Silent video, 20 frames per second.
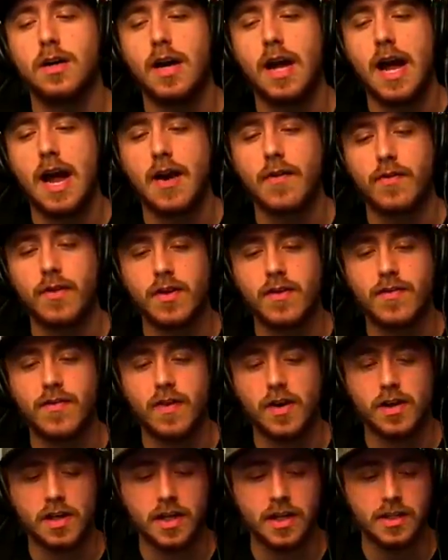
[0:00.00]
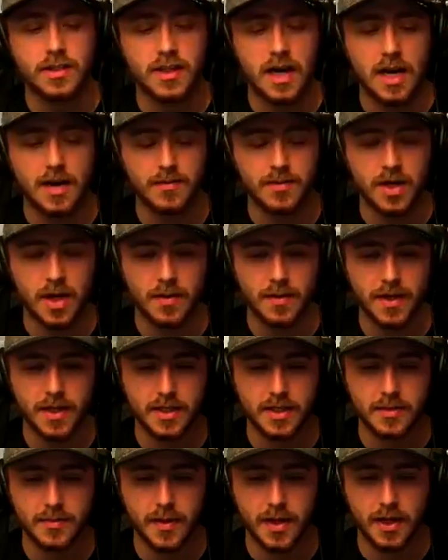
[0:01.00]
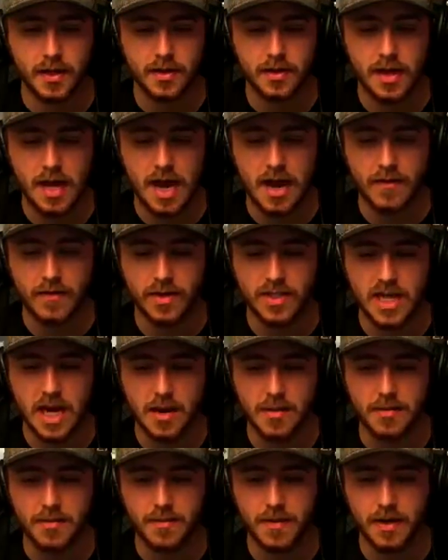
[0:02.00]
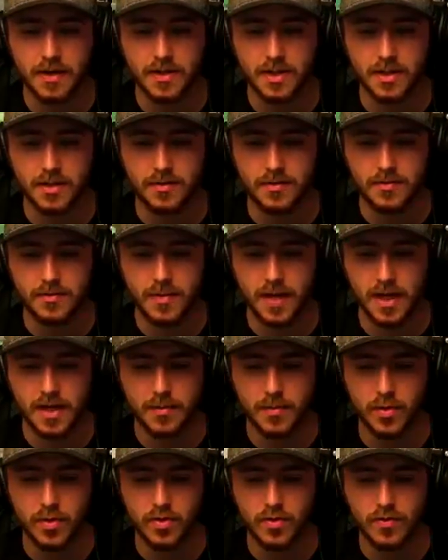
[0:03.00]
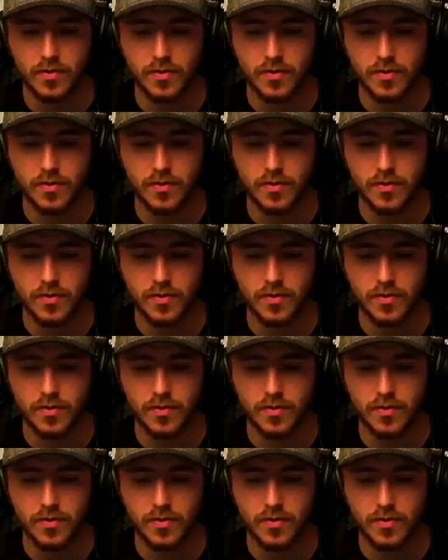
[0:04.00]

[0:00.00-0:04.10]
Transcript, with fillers: Every fucking time Jabba hits me. Every time I'm about to make a move.